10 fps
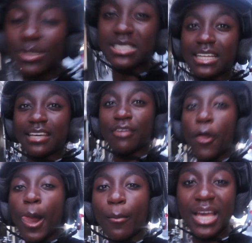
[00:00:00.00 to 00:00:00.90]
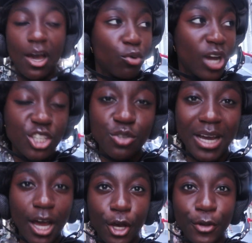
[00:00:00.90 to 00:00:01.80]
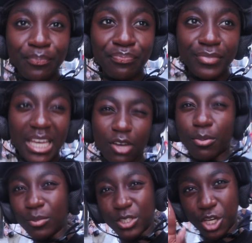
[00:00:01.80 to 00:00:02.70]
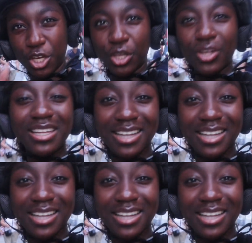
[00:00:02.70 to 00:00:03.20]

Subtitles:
about to leave. But yeah, we'll catch you back at home, and I'll probably show you the